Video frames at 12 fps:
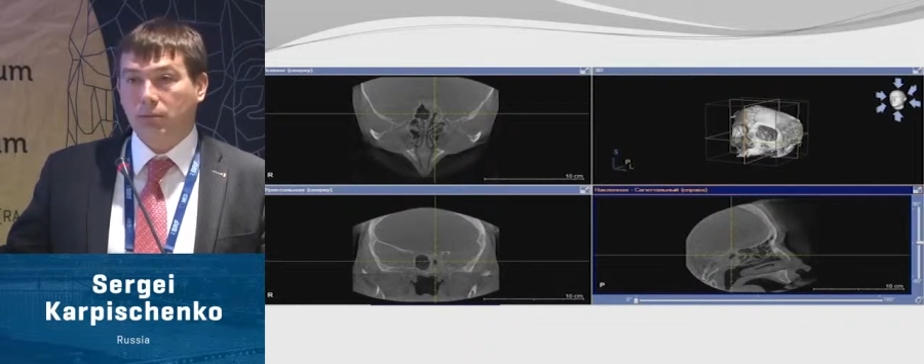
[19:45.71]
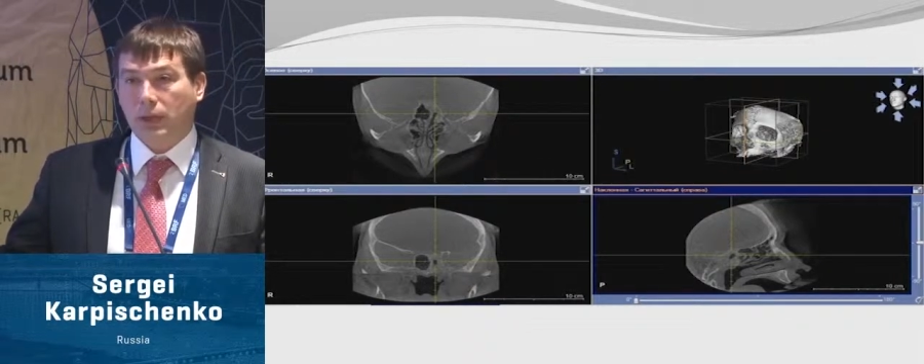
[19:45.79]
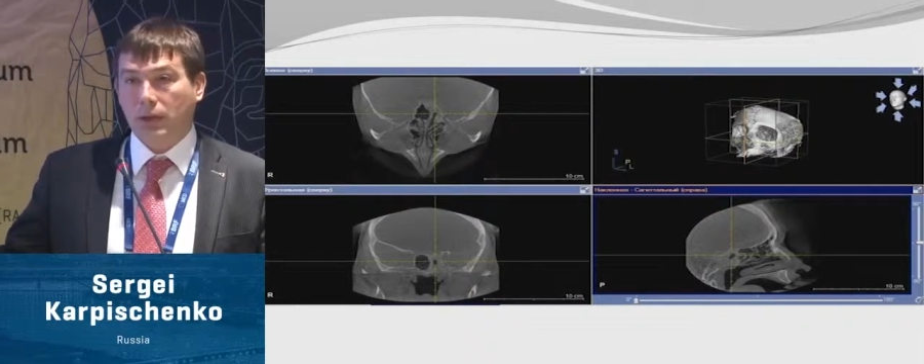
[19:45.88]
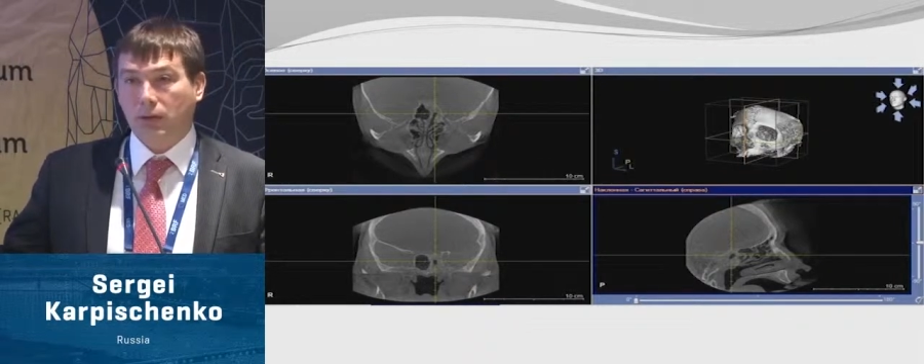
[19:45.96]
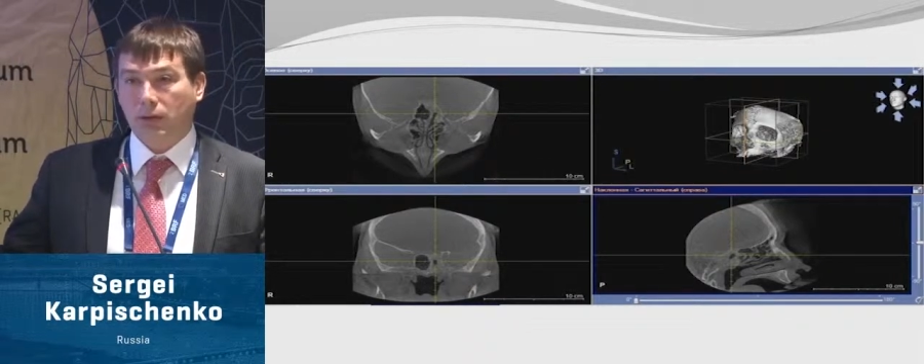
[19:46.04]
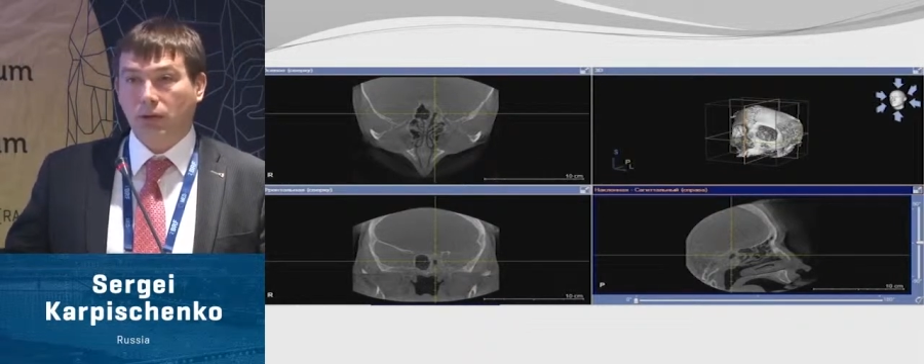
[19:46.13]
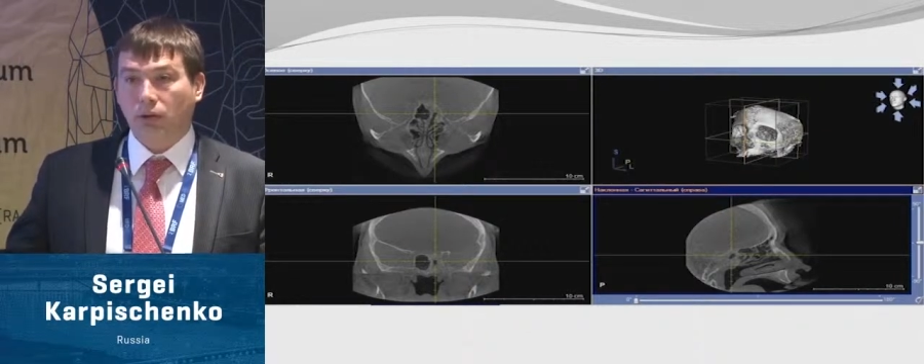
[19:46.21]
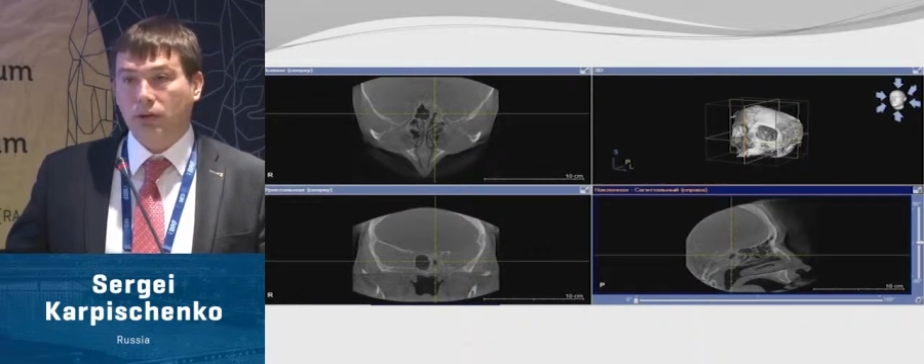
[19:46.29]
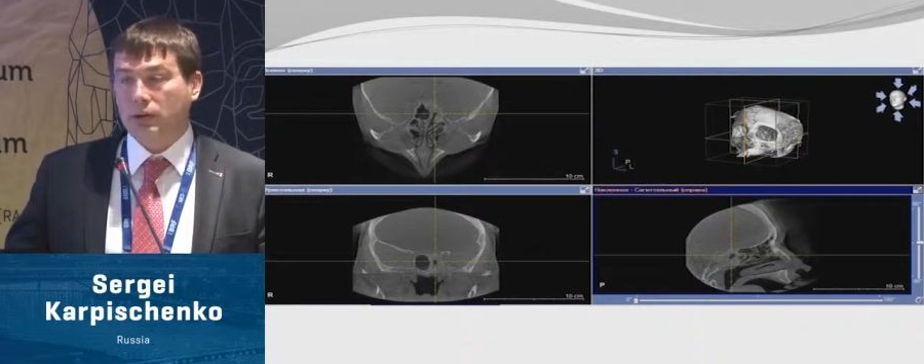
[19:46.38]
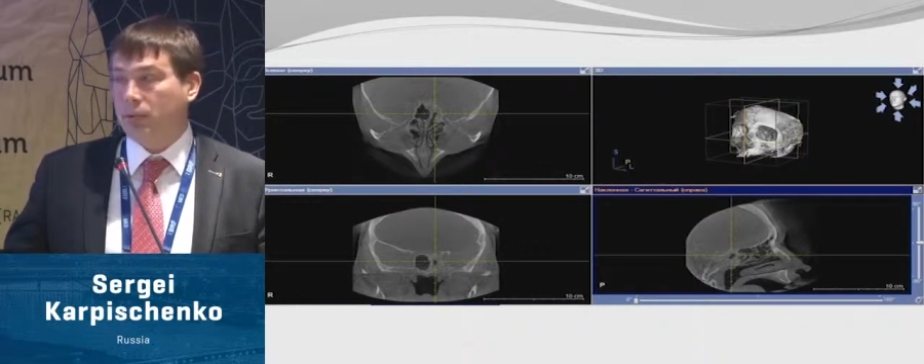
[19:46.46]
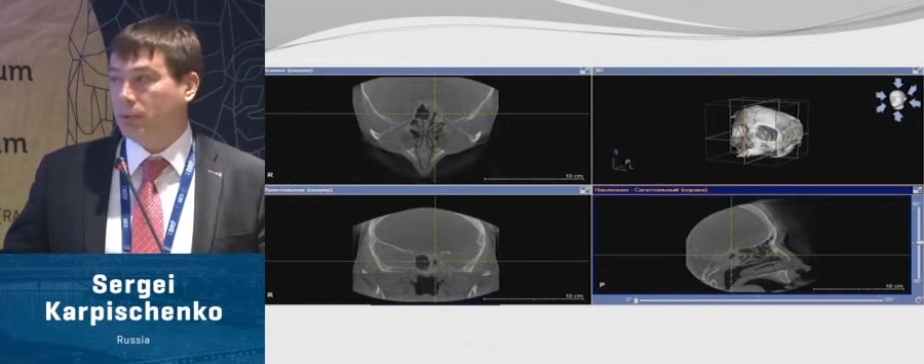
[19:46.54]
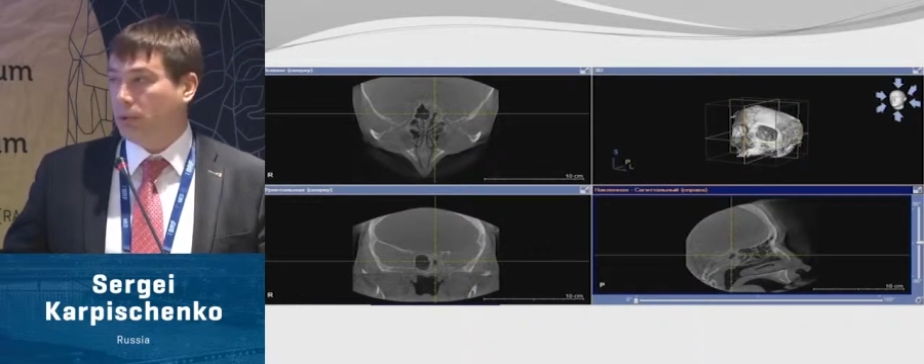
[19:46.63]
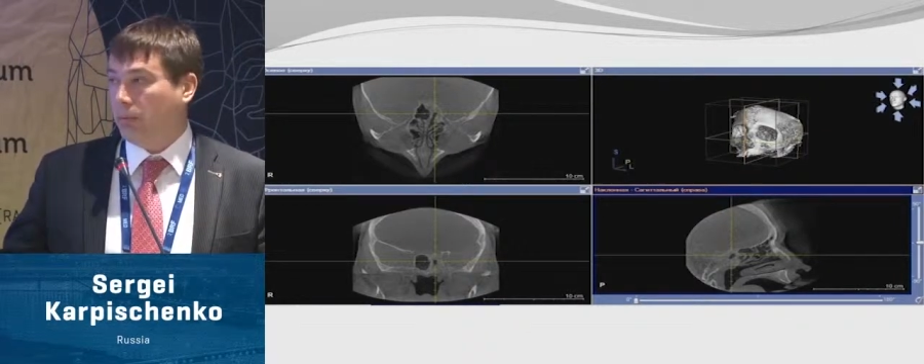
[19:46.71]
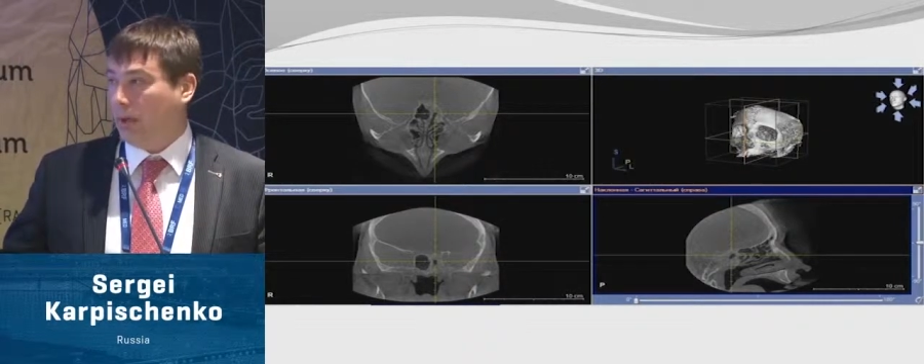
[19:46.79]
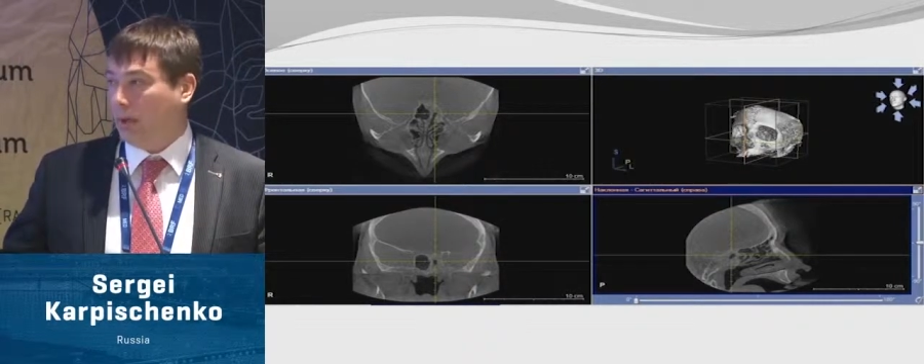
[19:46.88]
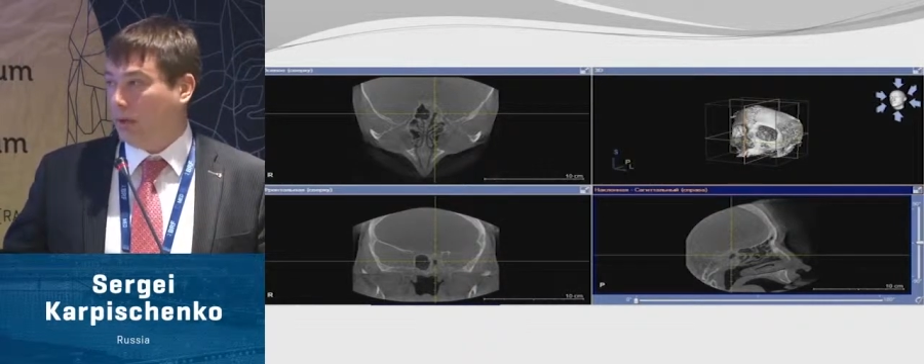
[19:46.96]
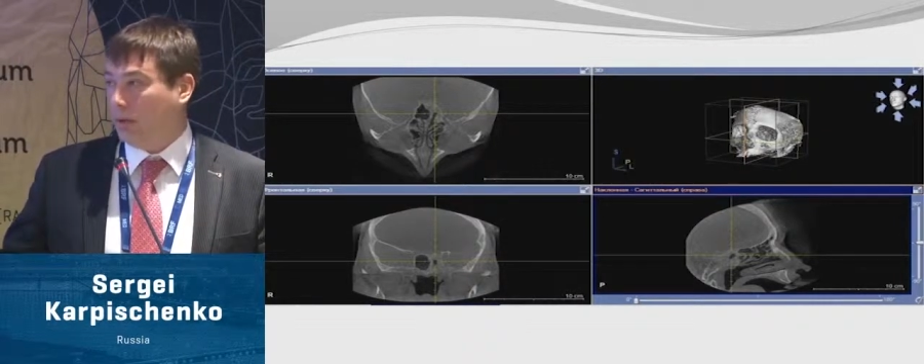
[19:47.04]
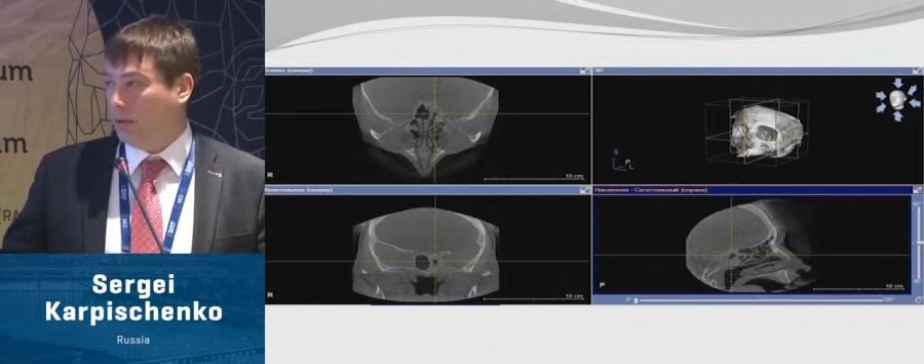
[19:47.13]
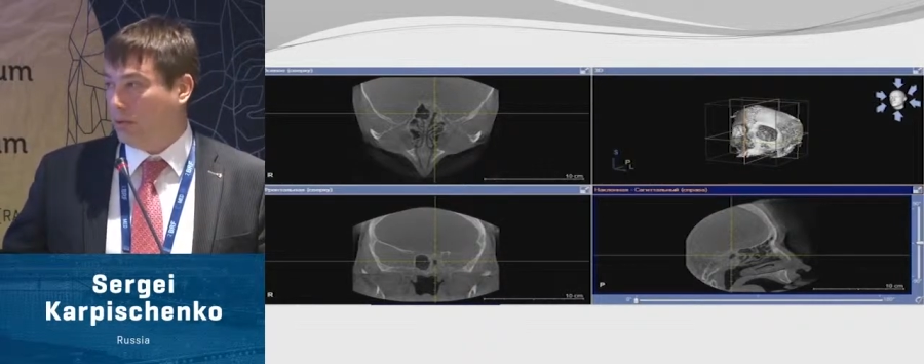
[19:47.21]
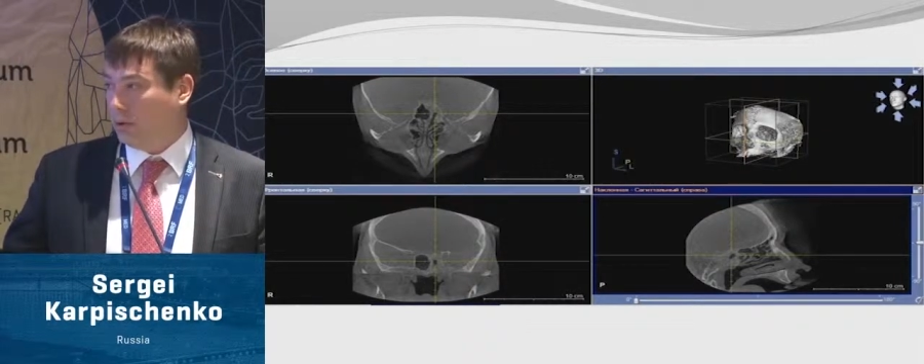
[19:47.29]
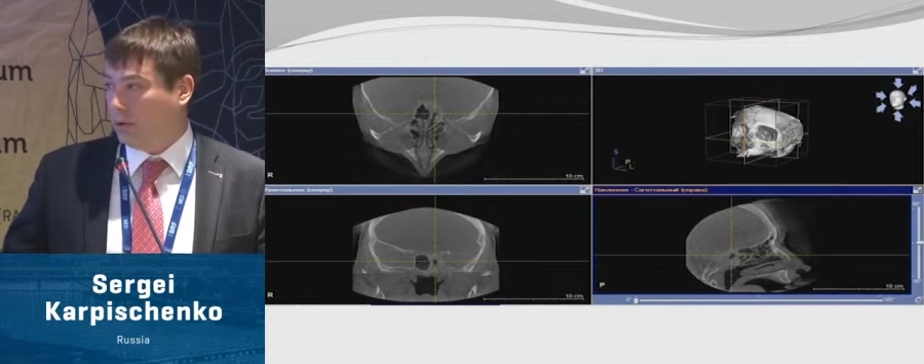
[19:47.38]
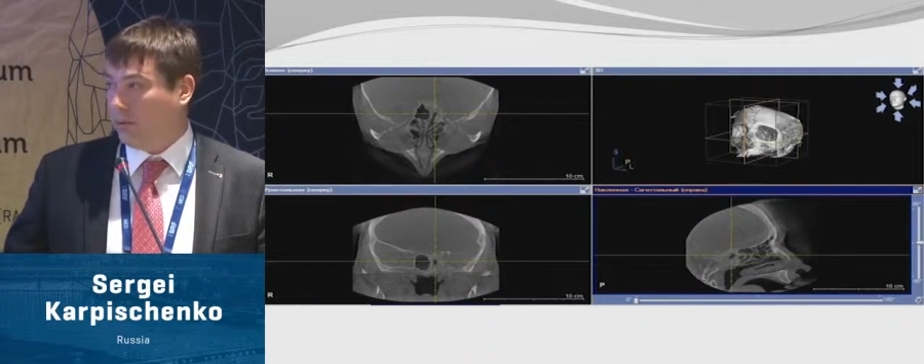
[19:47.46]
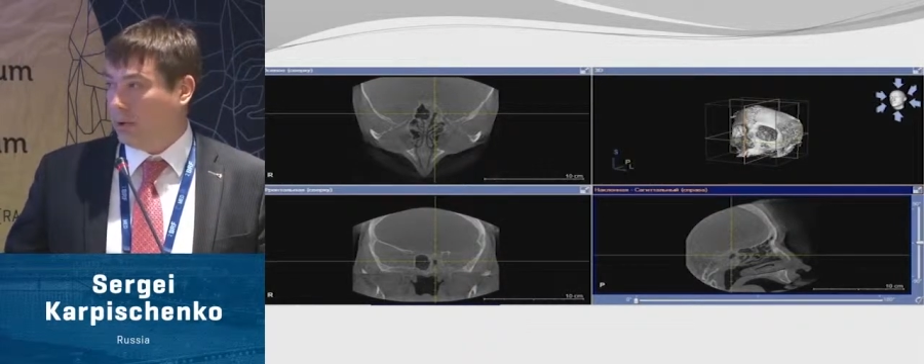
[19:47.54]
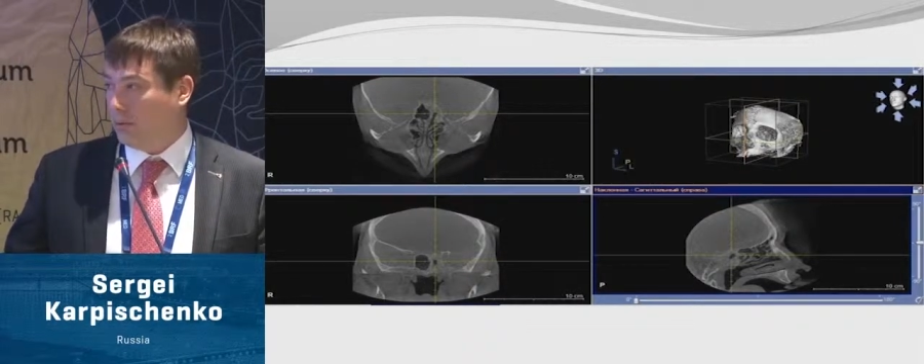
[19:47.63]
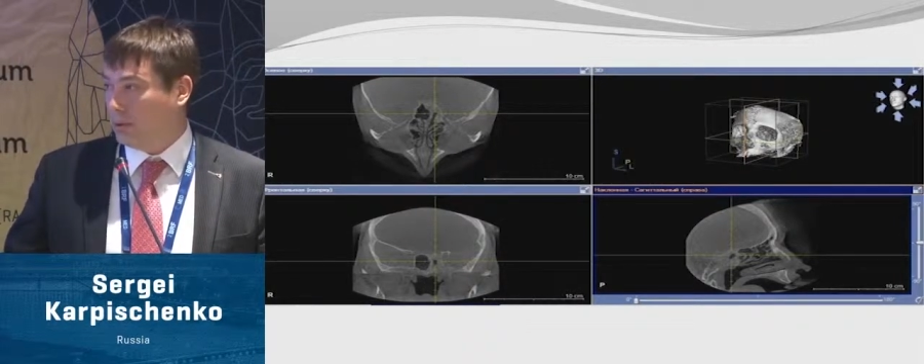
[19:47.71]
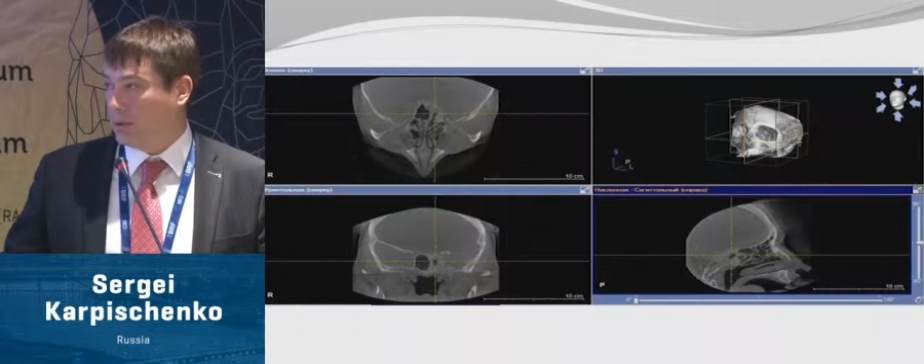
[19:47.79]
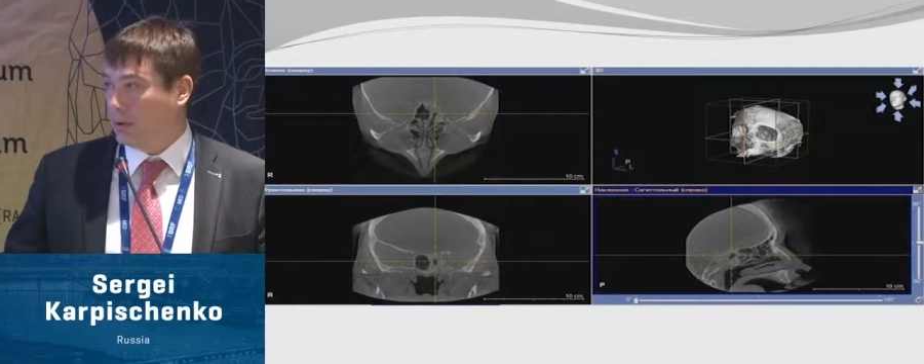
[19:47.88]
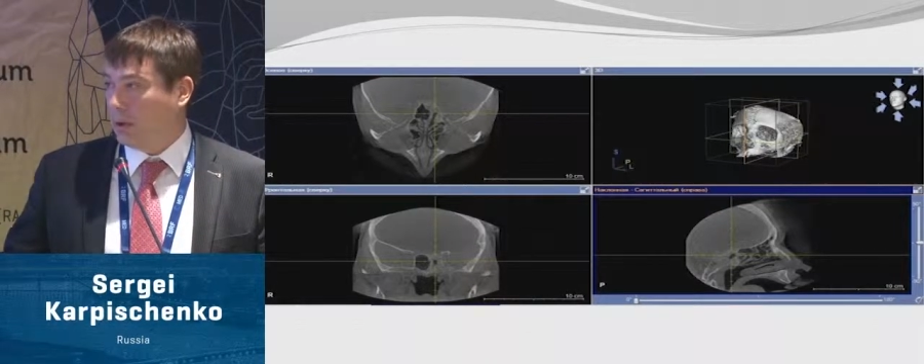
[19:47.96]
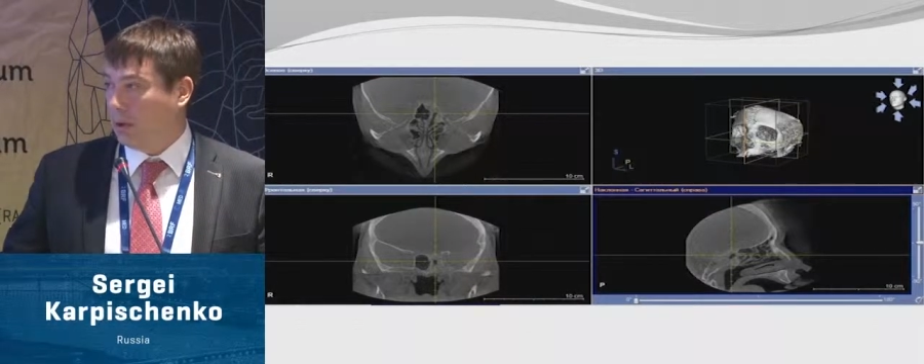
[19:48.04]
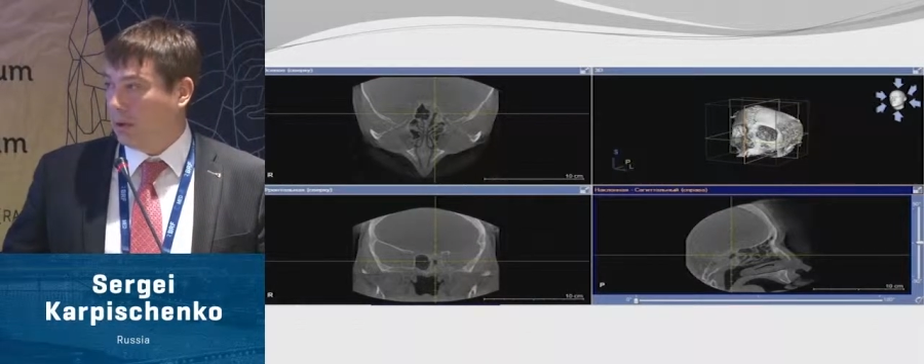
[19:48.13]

but non-symptomatic, no symptoms.